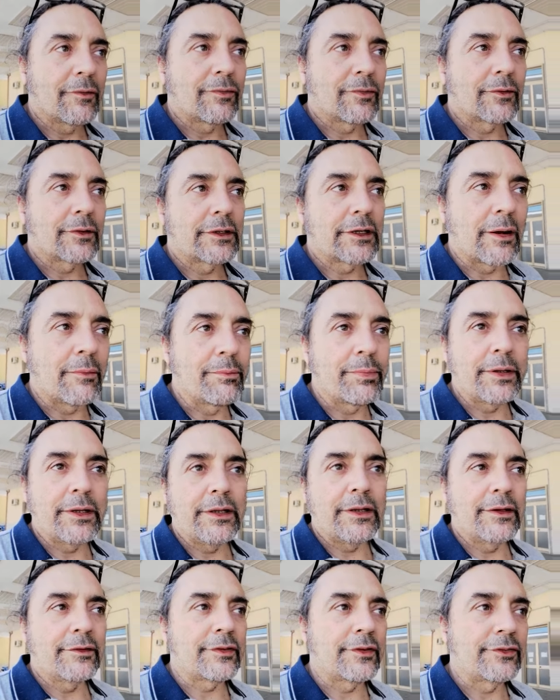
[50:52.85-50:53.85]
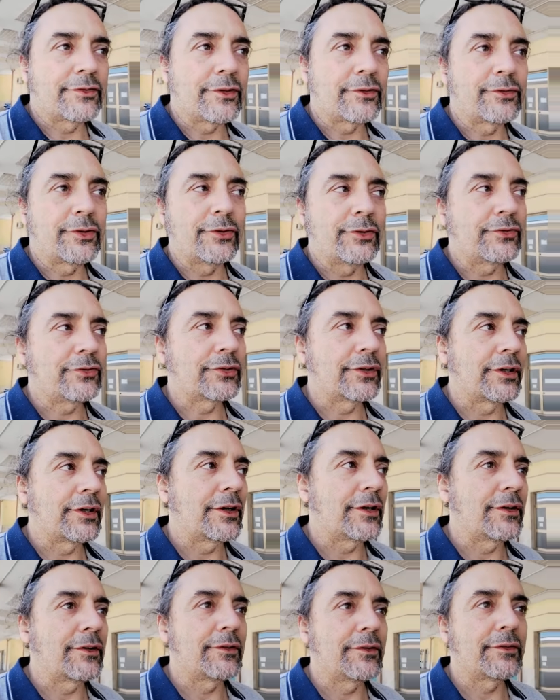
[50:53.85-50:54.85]
of companies,
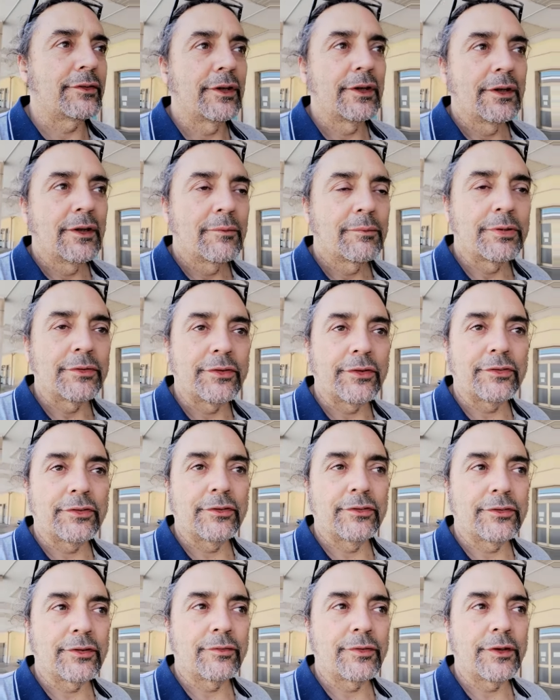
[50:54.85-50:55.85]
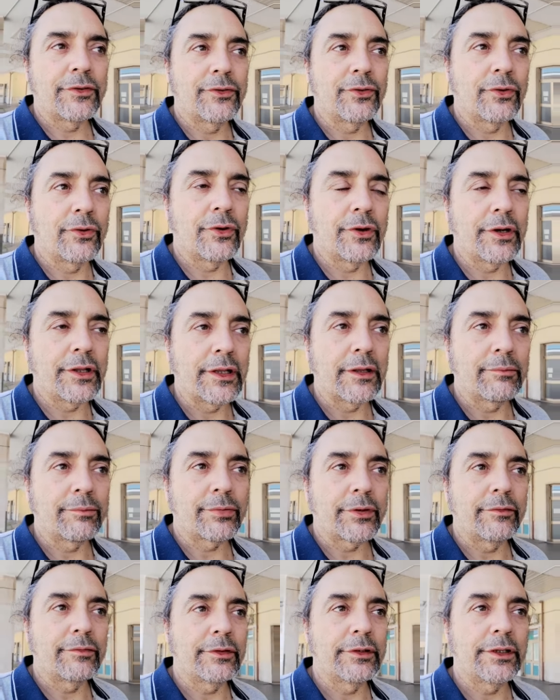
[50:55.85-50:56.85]
institutions, positions of authority
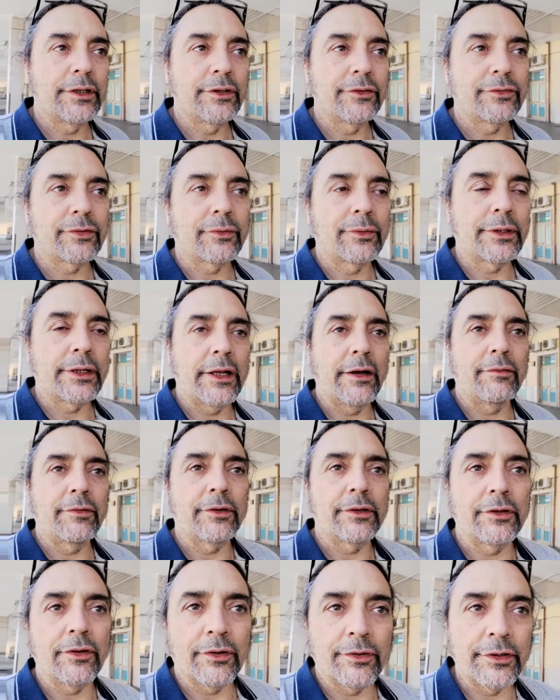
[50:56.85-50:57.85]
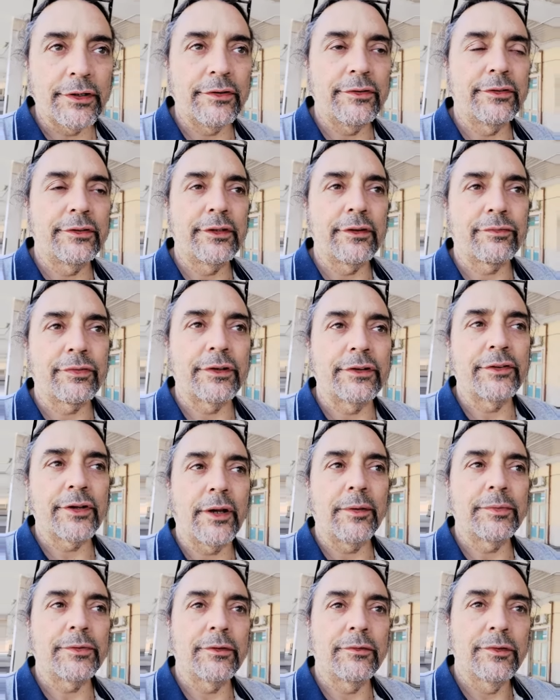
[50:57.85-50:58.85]
and privilege, or what have you, all these
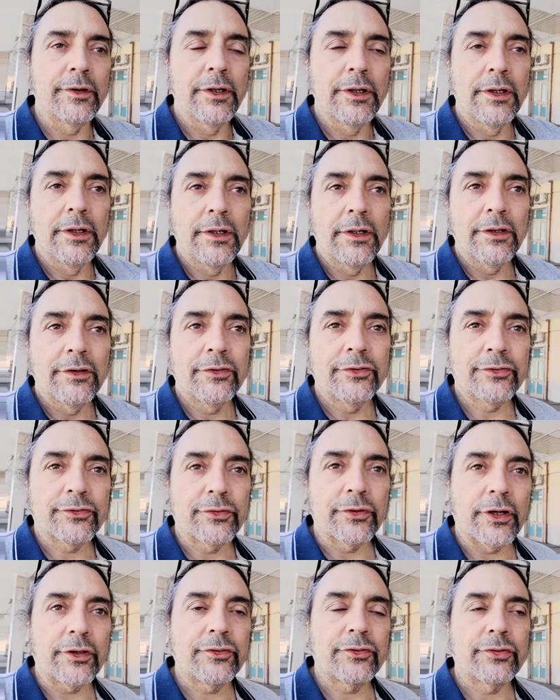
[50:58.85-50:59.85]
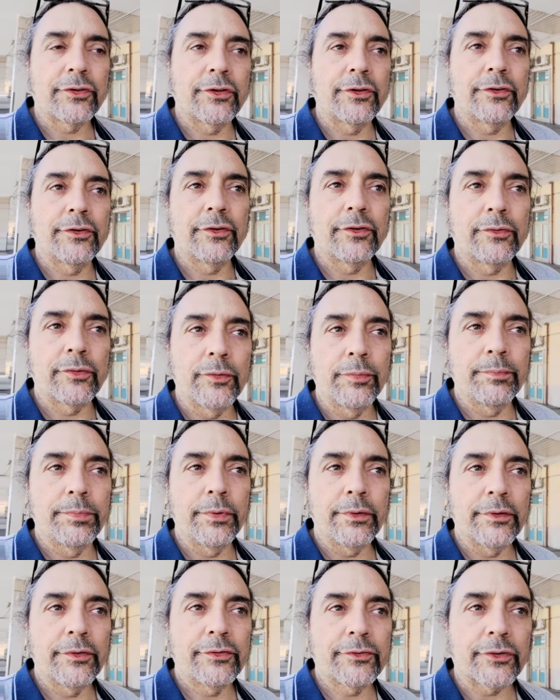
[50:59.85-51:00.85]
different types of structures,
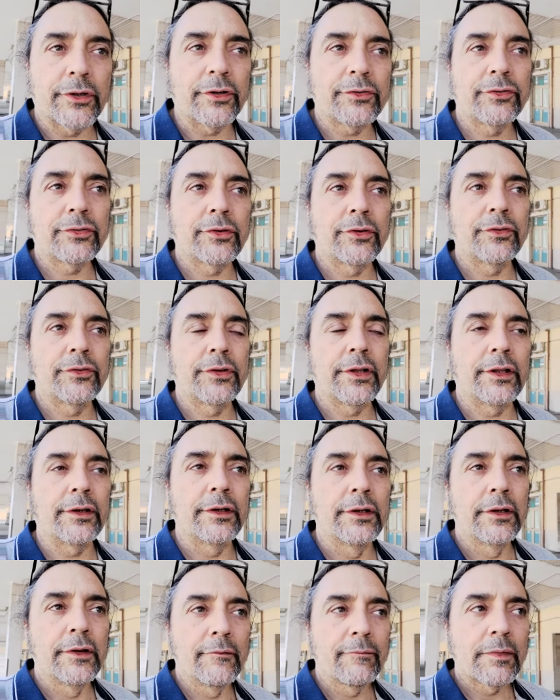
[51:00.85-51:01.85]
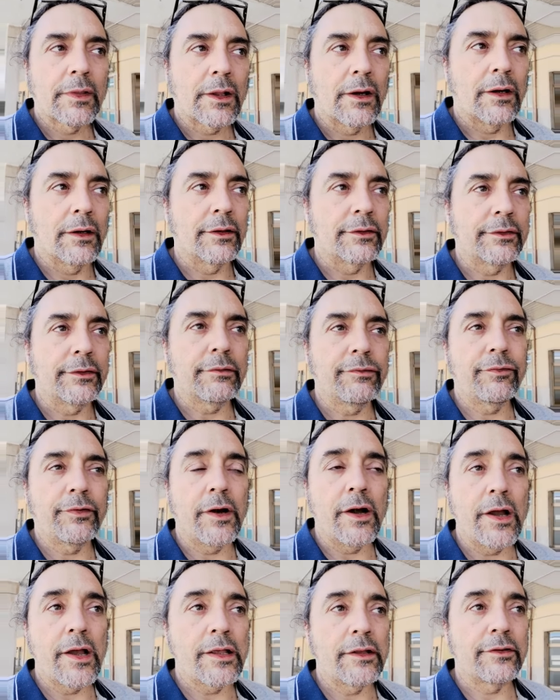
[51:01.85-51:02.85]
group structures that uh,
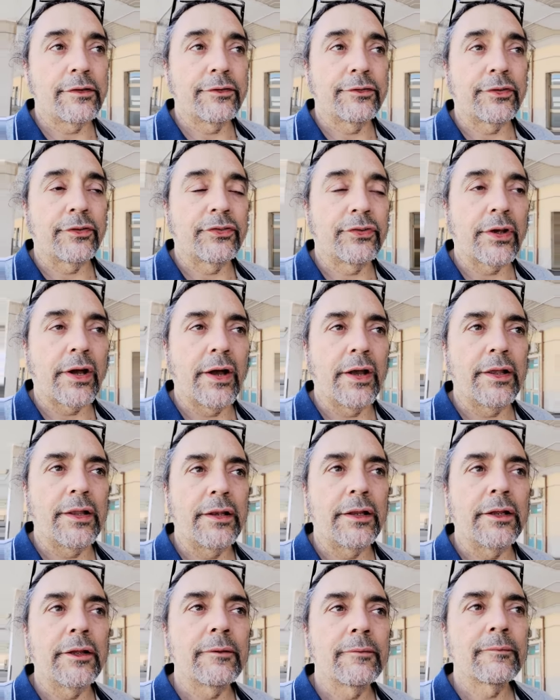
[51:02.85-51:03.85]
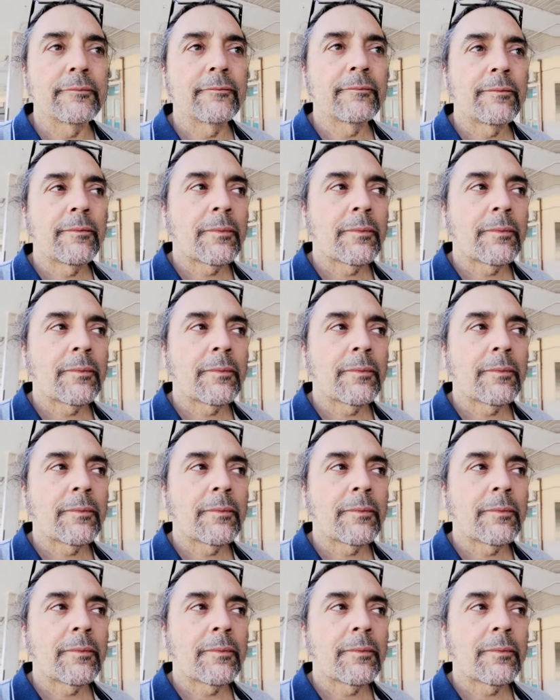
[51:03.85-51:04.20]
define society,